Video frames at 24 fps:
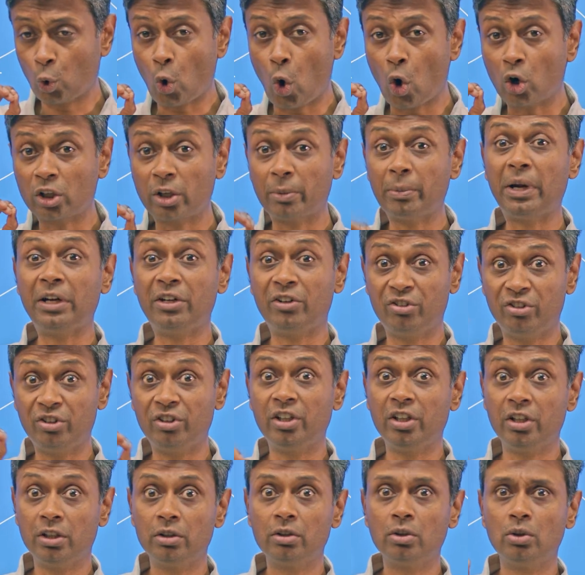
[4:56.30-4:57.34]

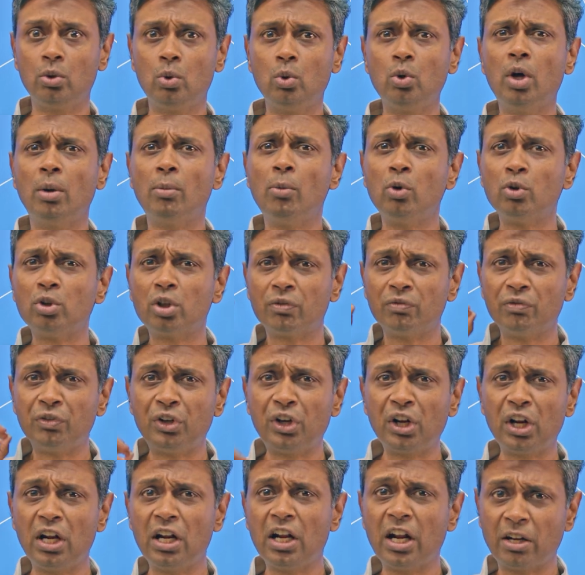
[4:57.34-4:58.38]
automaticity, good amount of
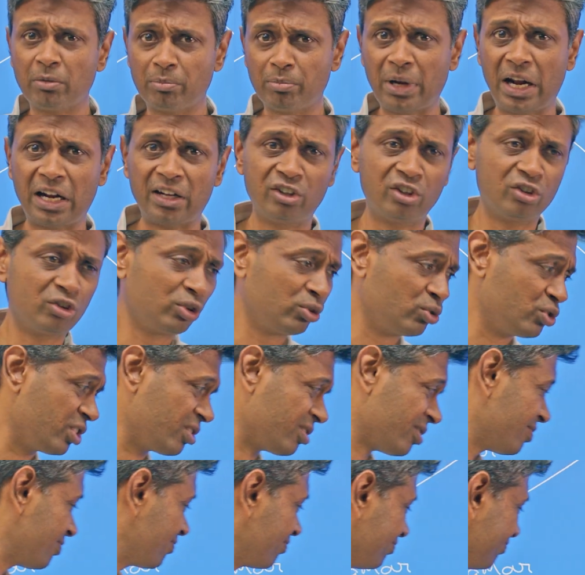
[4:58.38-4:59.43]
drill and practice to just